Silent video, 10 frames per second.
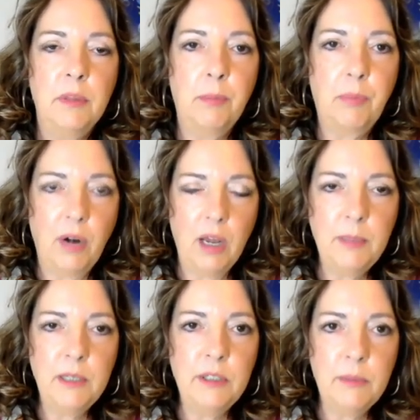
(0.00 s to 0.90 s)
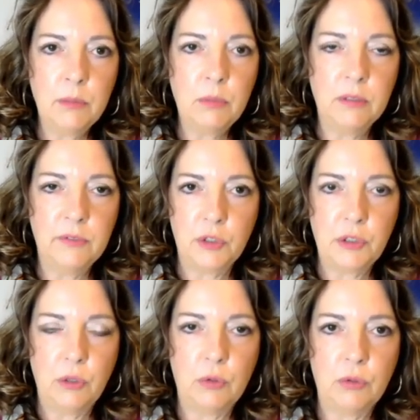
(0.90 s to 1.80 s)
primary member of your
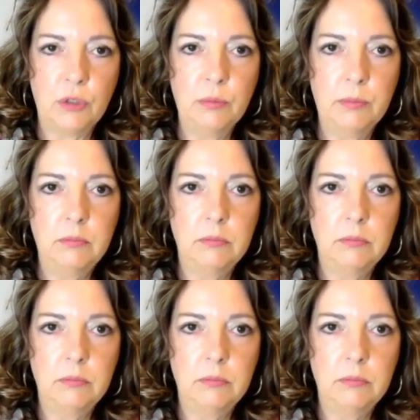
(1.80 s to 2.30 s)
soul group.